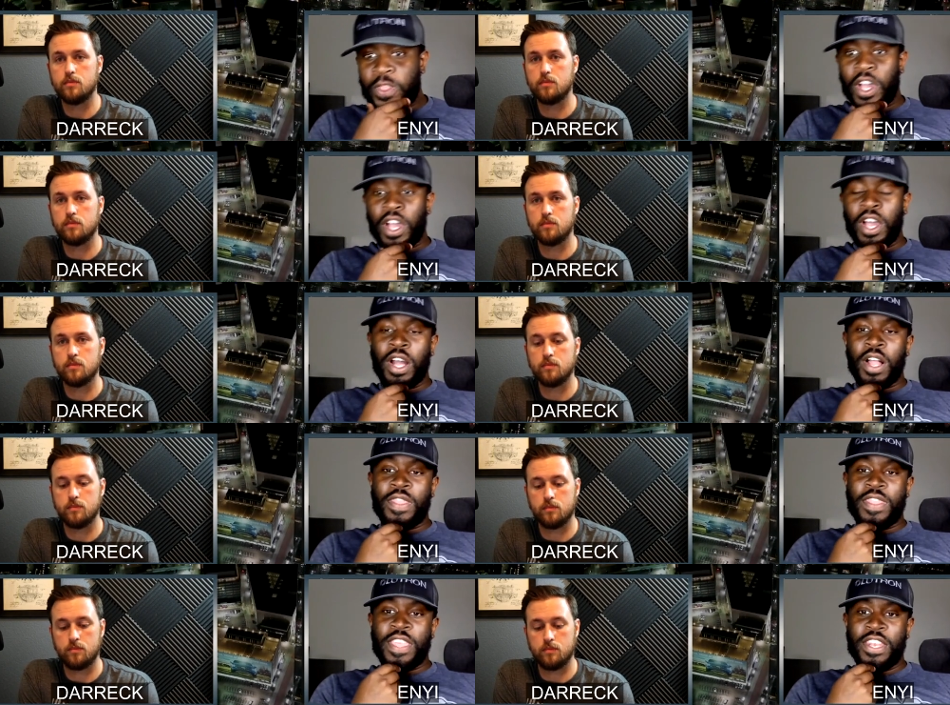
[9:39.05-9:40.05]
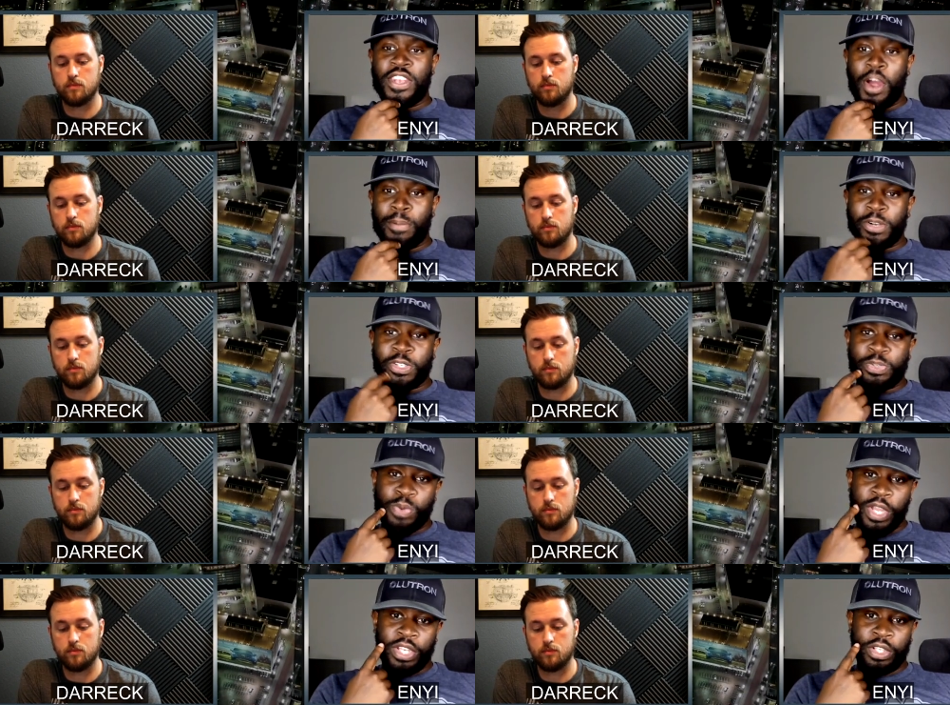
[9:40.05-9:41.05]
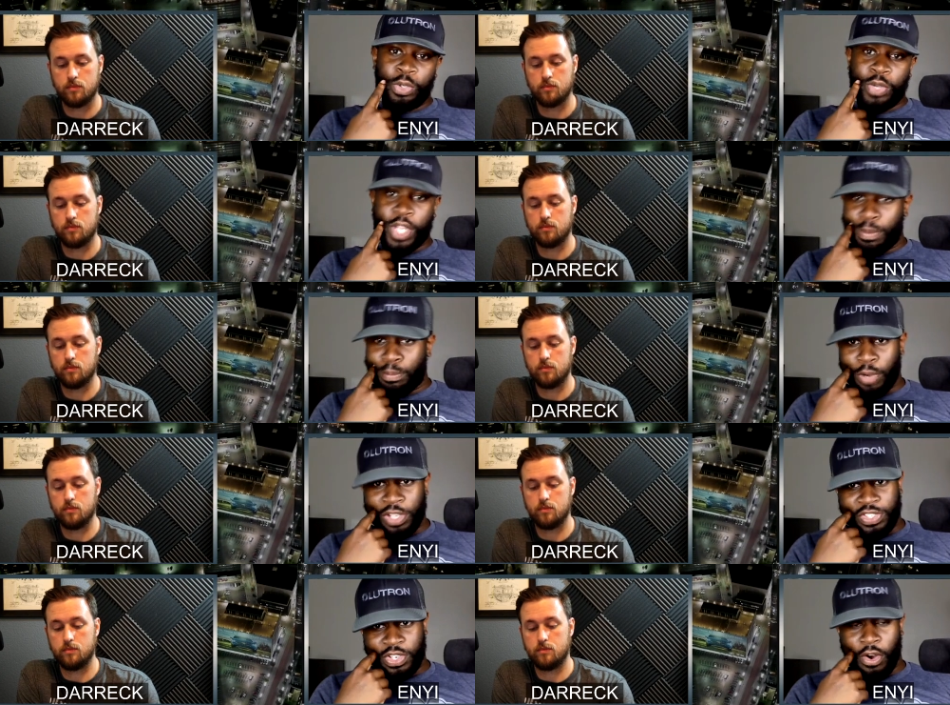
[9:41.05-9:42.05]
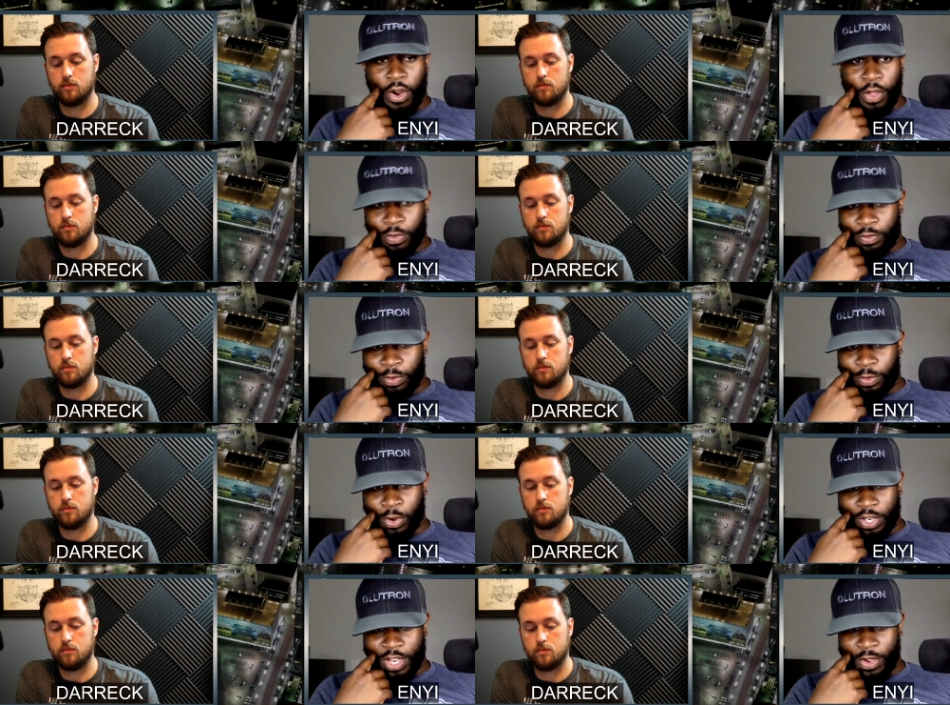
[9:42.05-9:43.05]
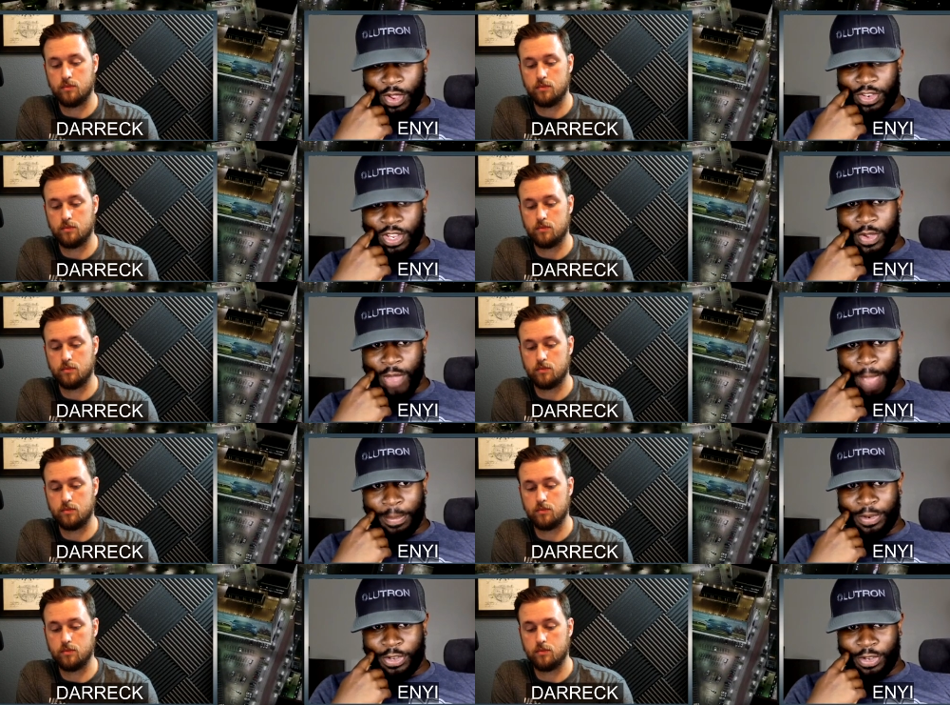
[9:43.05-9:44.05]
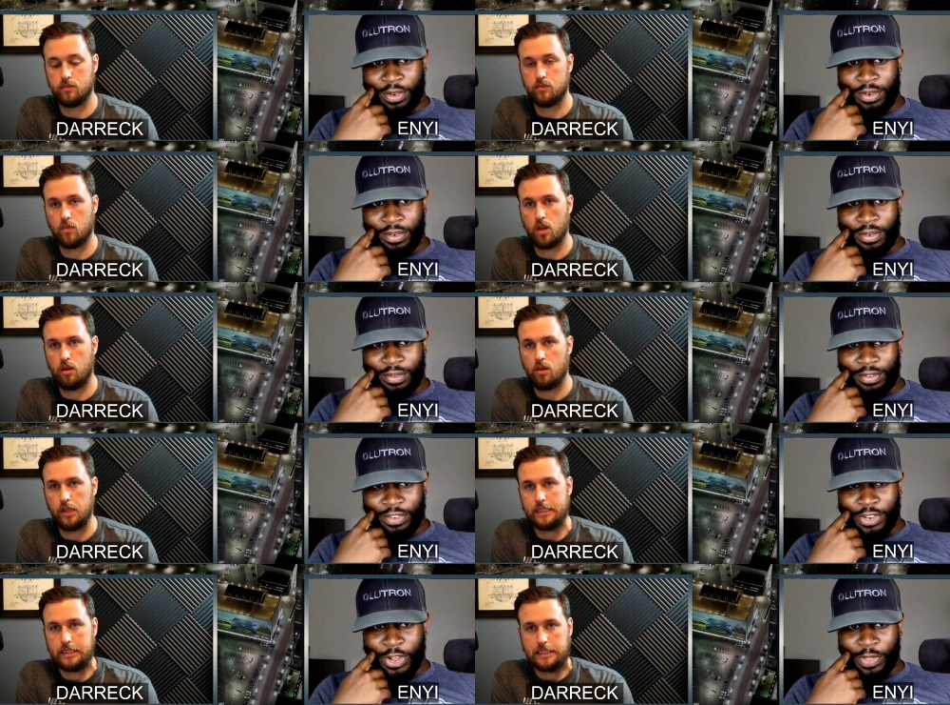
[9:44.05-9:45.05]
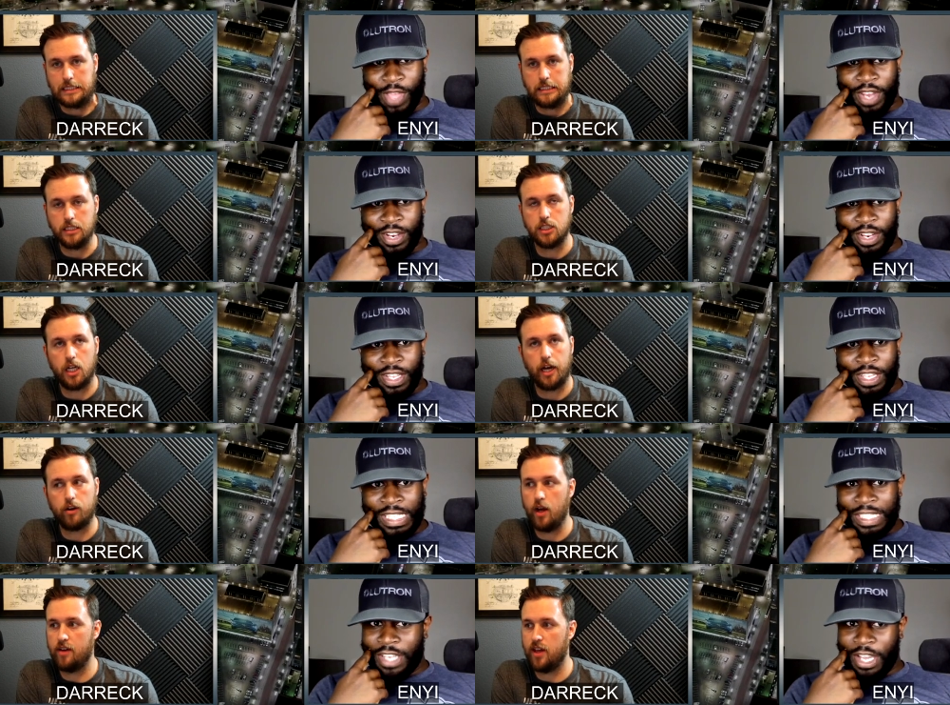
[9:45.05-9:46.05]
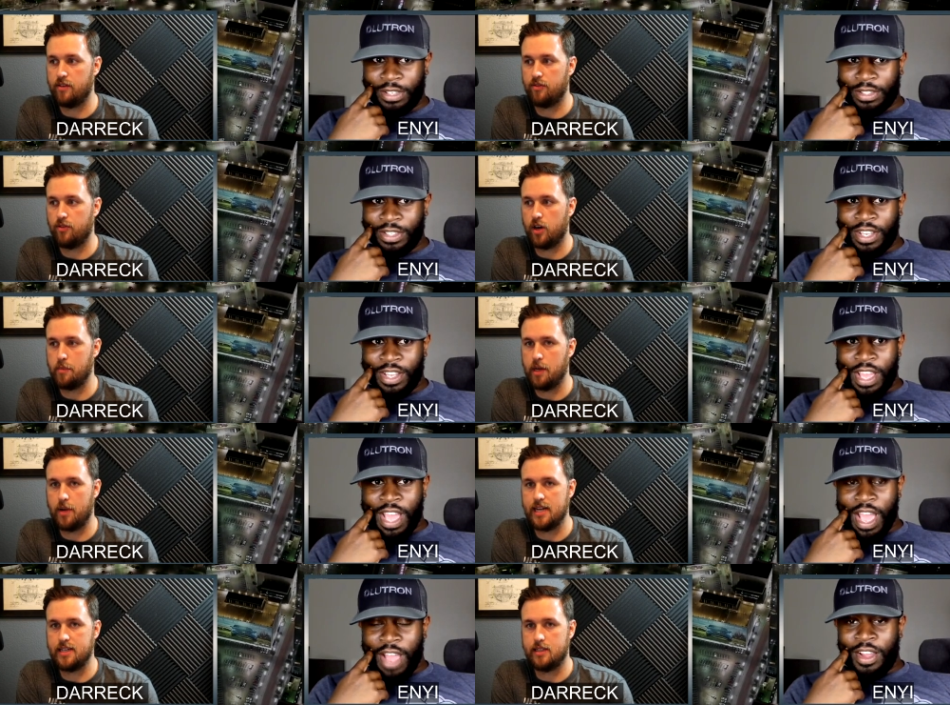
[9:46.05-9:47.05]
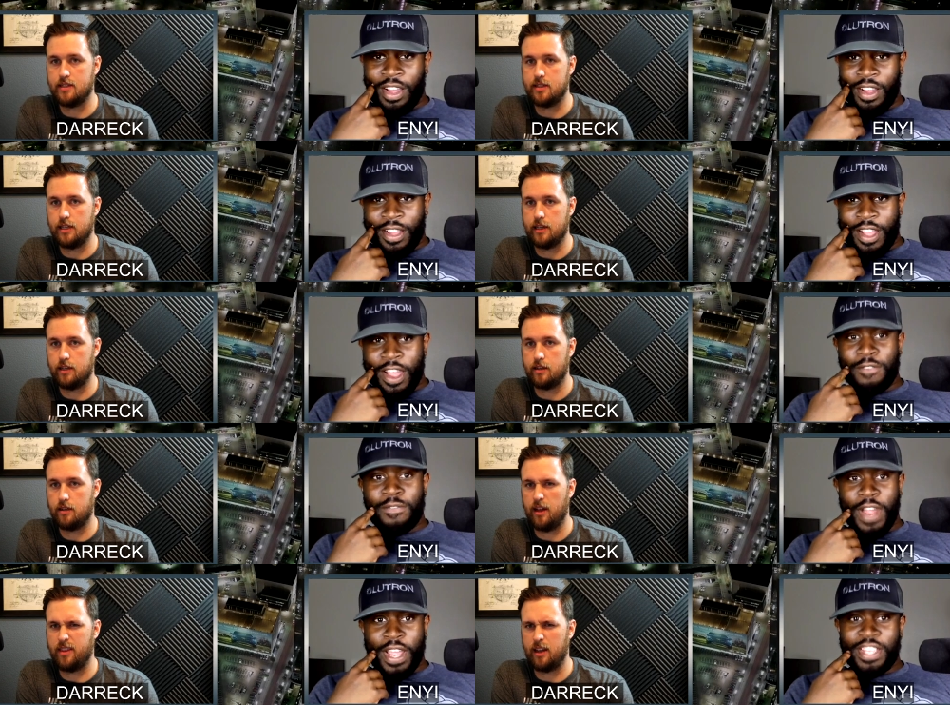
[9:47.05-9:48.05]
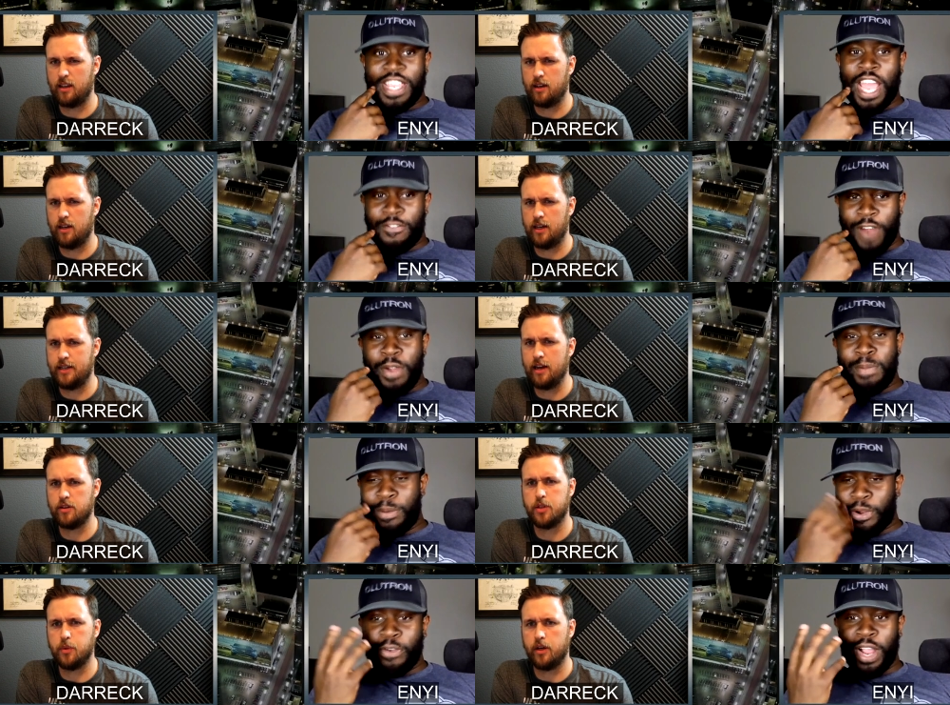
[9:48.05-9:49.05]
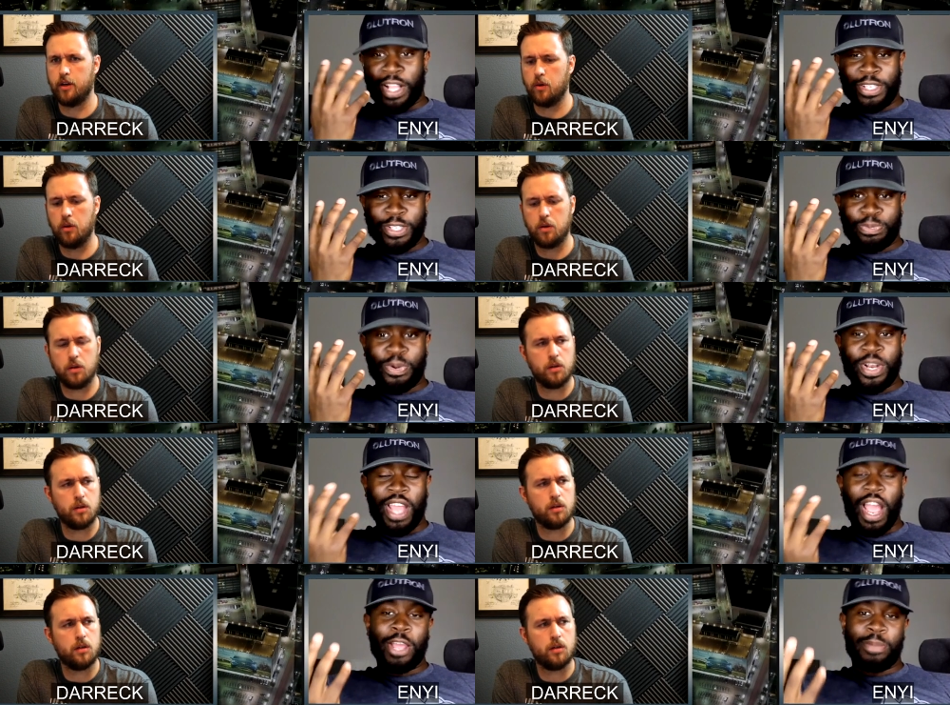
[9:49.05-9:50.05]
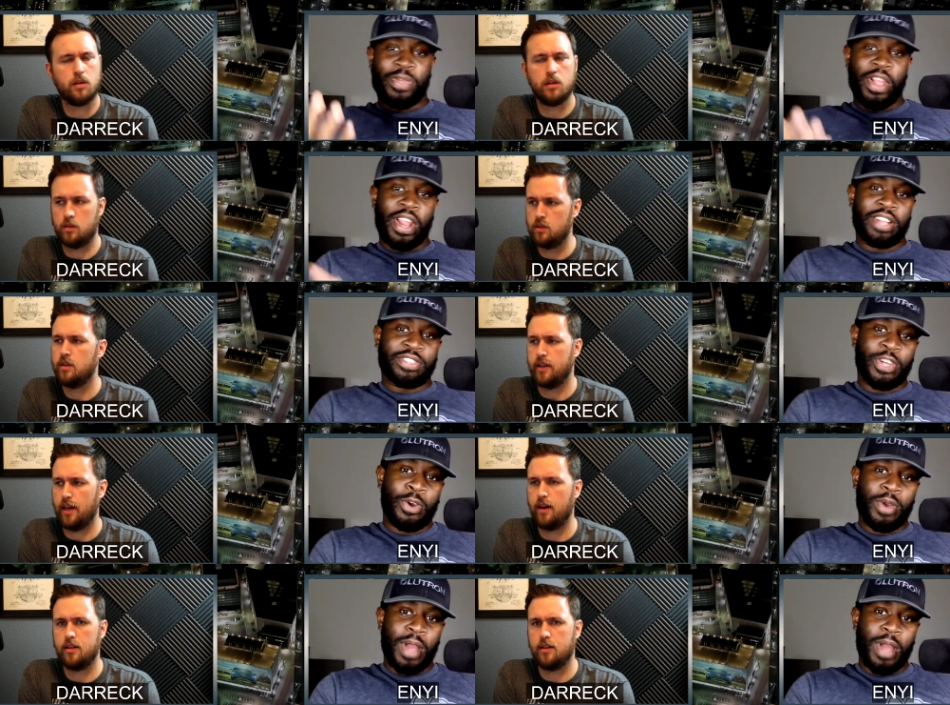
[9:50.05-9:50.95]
Speaker 1: the the numbers when Luka and Brunson are on the floor. Do you do you happen to know
Speaker 2: that? I don't have that now, in front of me, but I did see it. Uh, I think. Yeah, uh, if I remember correctly, ago. it's pretty high
Speaker 1: up there. And yeah. so,